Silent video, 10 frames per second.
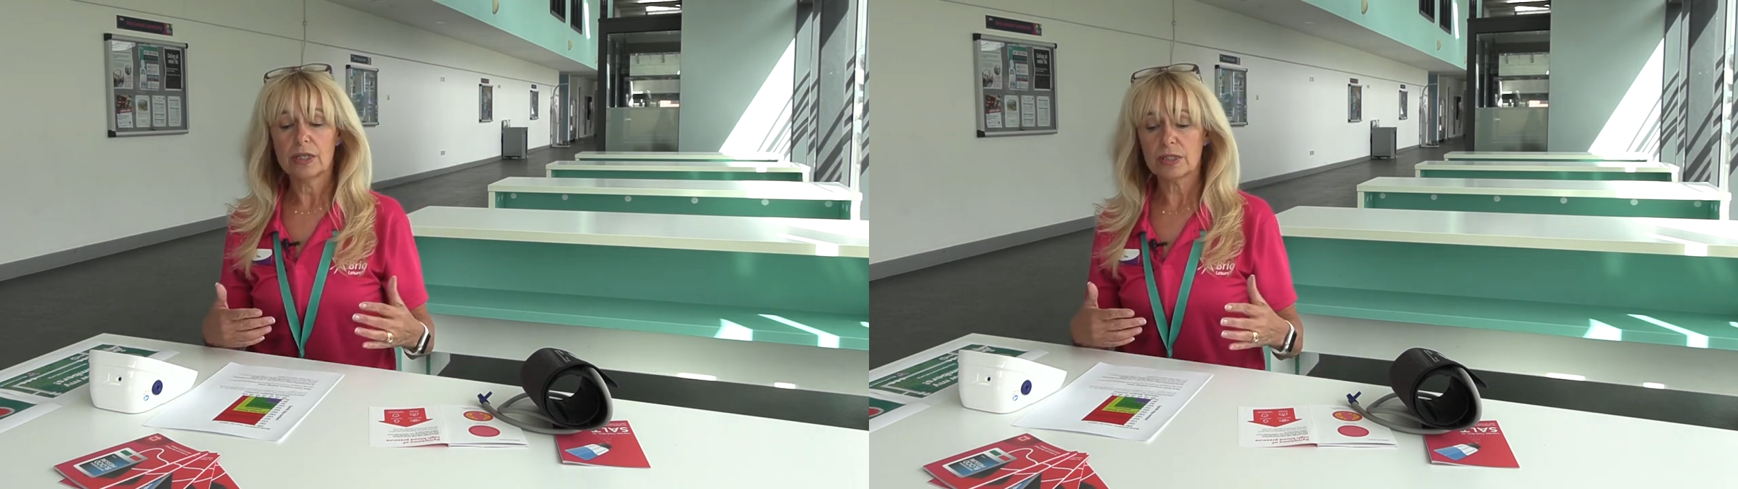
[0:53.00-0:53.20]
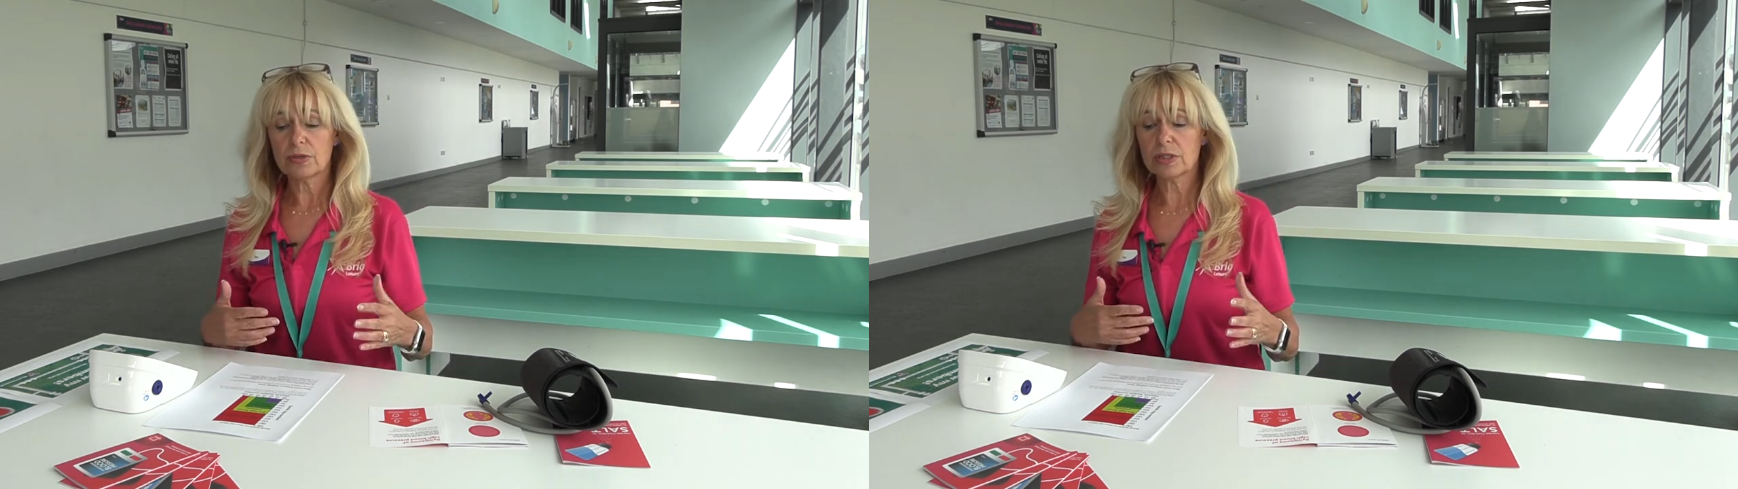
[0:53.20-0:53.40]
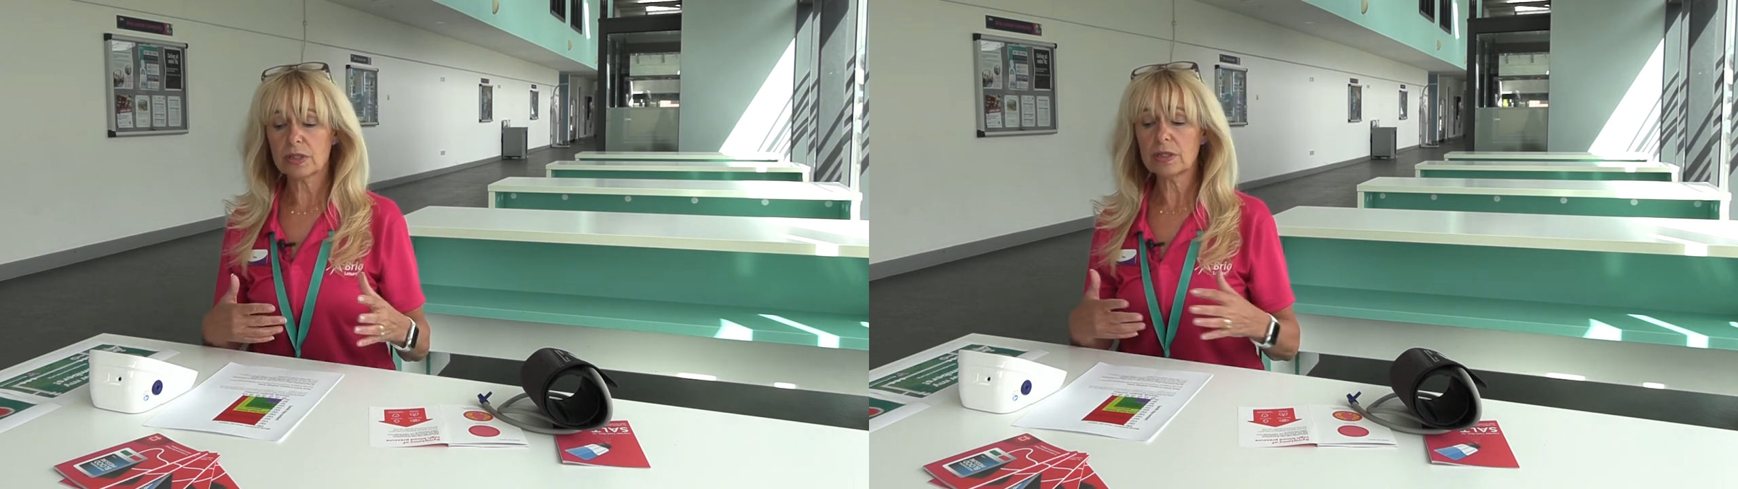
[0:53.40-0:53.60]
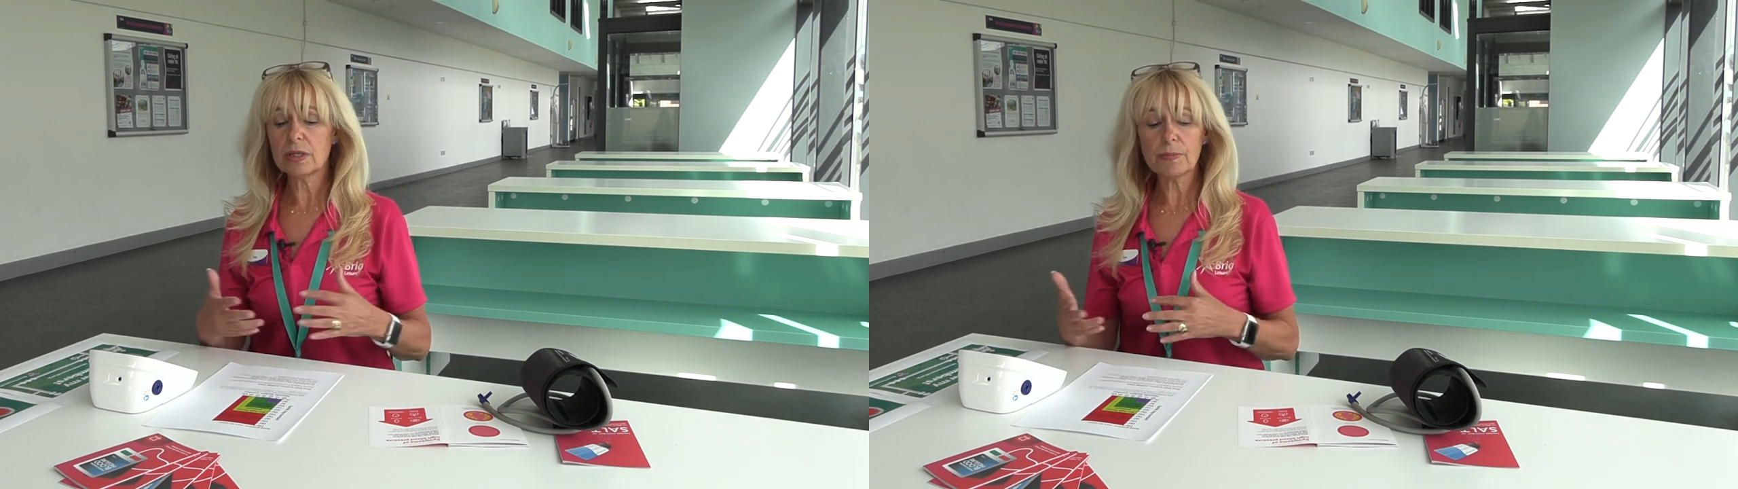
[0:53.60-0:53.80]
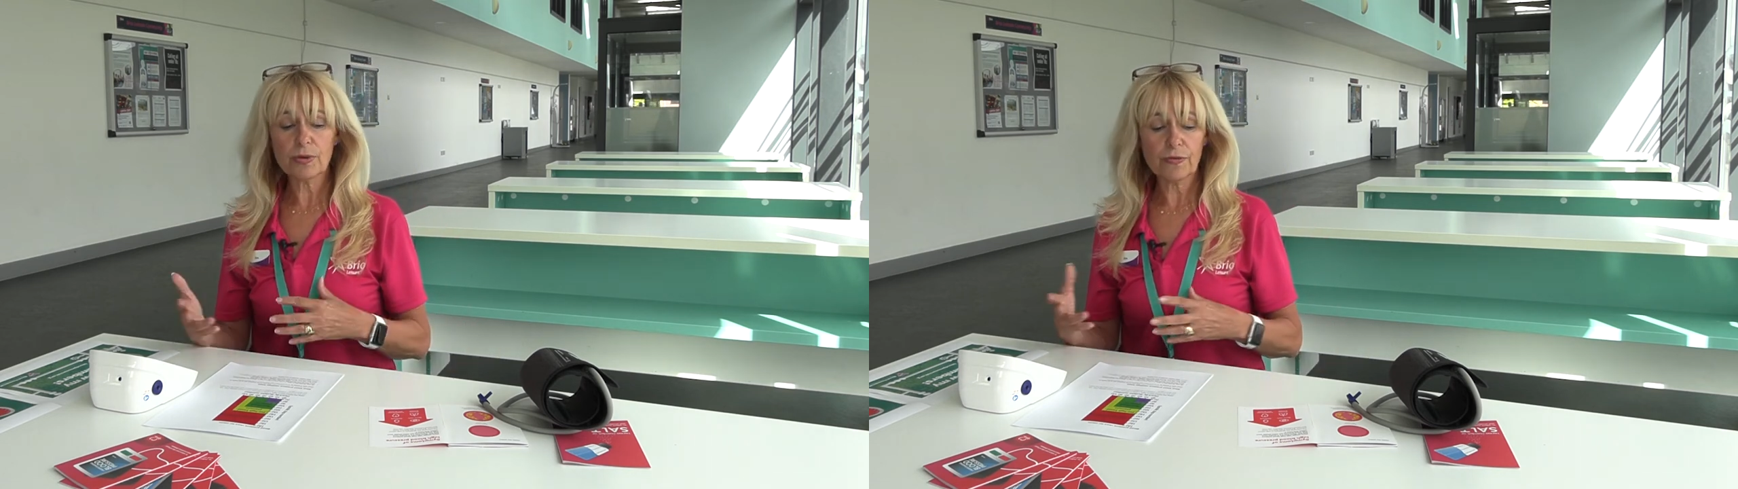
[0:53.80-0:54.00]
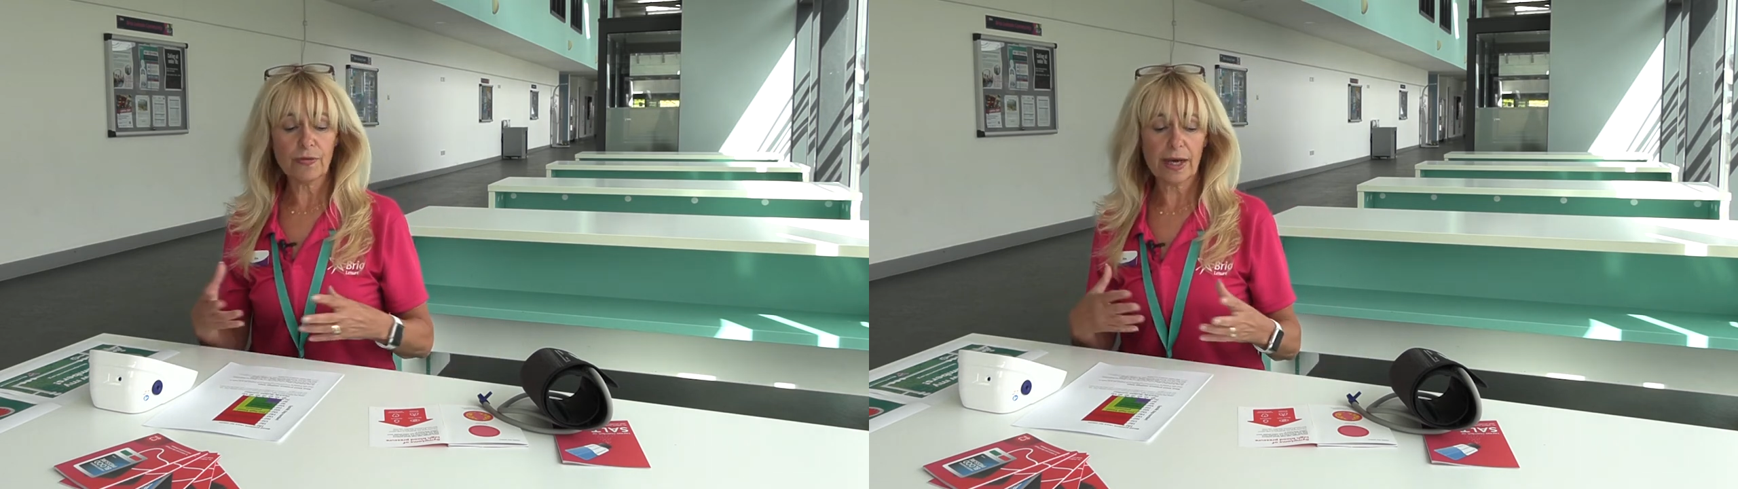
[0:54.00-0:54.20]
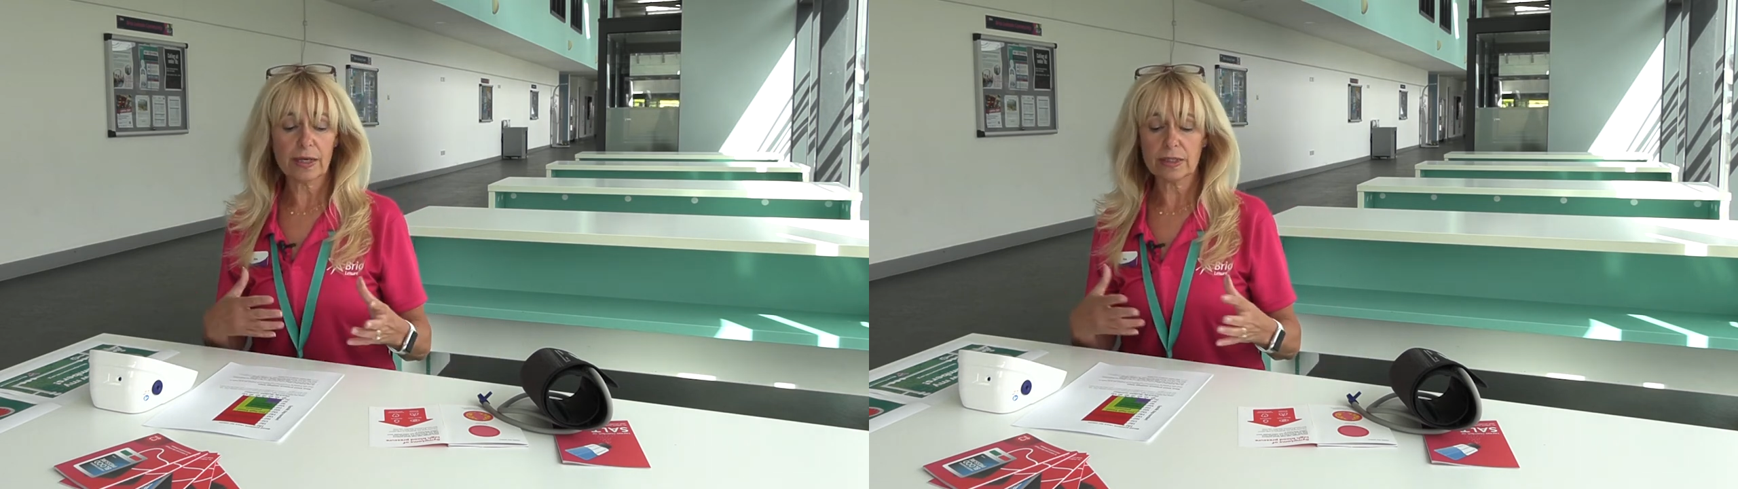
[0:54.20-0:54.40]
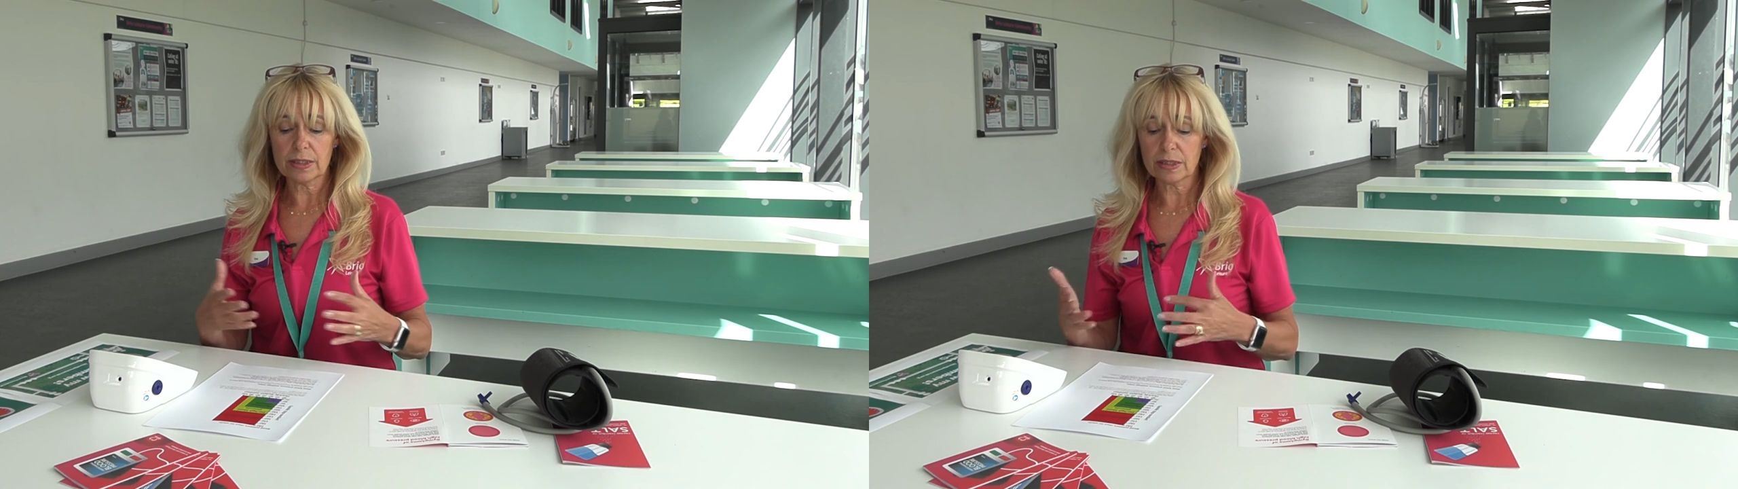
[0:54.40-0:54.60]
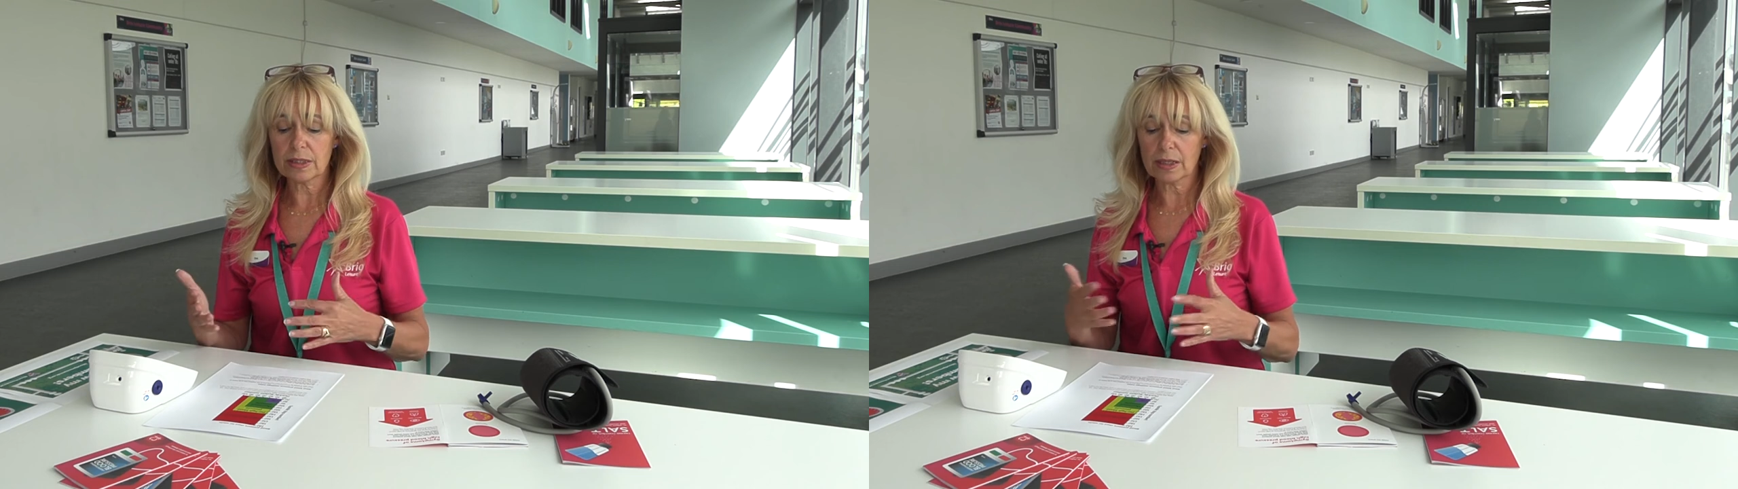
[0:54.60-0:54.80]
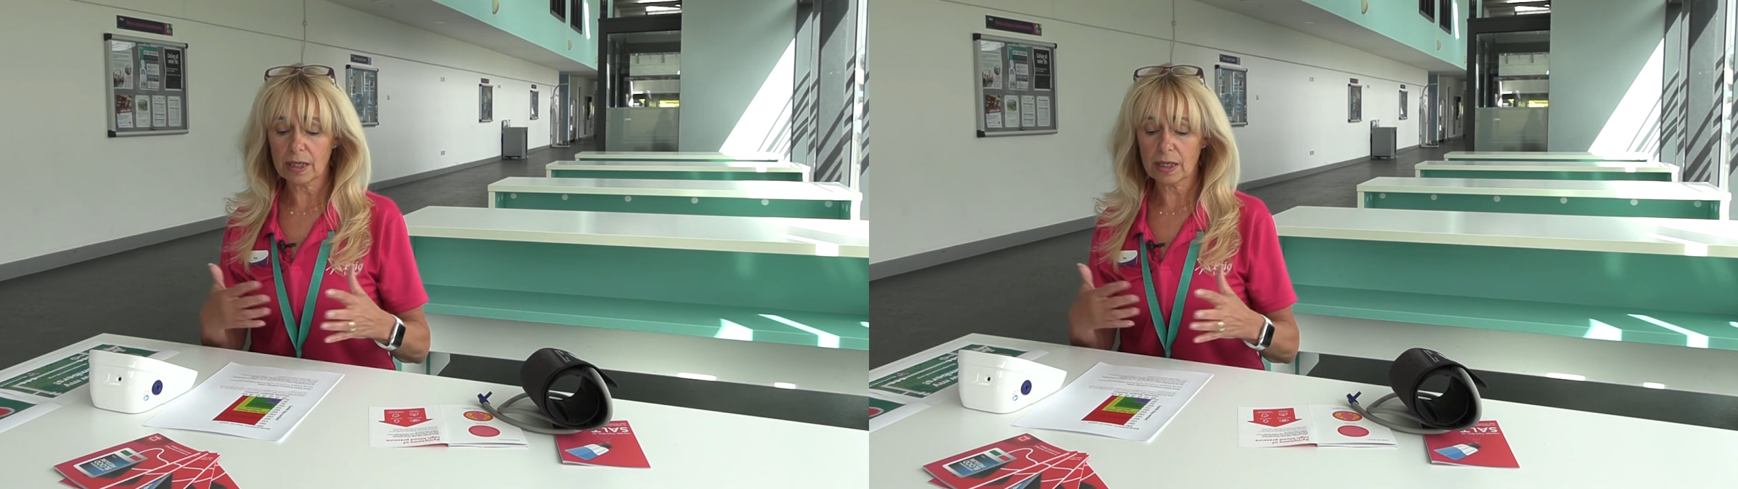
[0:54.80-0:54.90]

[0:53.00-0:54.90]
So there's a number of factors